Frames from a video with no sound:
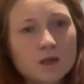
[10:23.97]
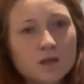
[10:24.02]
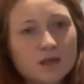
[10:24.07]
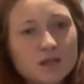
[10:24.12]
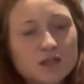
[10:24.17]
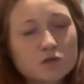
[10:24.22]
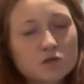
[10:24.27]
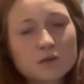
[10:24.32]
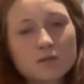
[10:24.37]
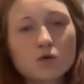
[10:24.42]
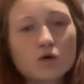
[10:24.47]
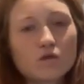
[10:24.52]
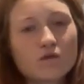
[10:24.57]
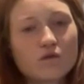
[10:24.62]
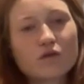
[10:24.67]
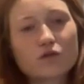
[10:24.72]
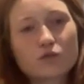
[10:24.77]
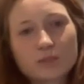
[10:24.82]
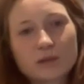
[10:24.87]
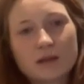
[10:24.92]
There's going to be more
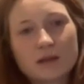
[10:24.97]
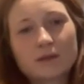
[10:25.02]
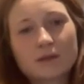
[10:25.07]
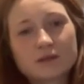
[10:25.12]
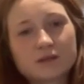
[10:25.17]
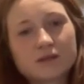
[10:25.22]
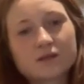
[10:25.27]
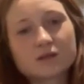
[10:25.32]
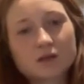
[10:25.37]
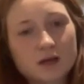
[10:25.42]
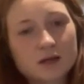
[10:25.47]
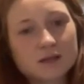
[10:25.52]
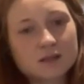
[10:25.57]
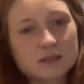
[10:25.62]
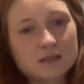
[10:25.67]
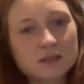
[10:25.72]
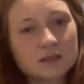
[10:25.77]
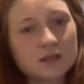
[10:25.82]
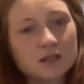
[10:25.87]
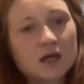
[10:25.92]
vulnerable people in
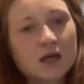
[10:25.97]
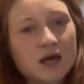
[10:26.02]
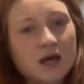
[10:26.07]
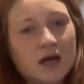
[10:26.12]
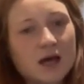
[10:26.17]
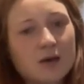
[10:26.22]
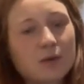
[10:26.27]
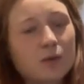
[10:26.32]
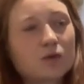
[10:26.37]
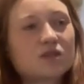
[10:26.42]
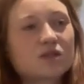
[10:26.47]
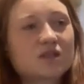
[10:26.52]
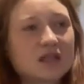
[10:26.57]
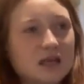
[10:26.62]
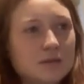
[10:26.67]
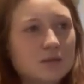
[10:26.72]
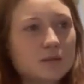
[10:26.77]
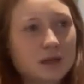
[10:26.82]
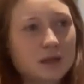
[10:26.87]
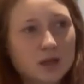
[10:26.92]
society, and we want to
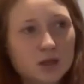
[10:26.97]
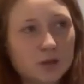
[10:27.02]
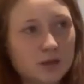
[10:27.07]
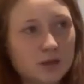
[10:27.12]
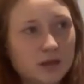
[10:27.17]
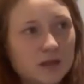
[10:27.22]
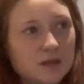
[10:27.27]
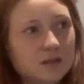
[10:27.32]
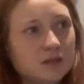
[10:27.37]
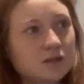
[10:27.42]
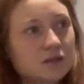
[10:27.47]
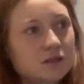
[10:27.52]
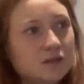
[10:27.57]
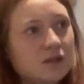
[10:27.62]
keep them included.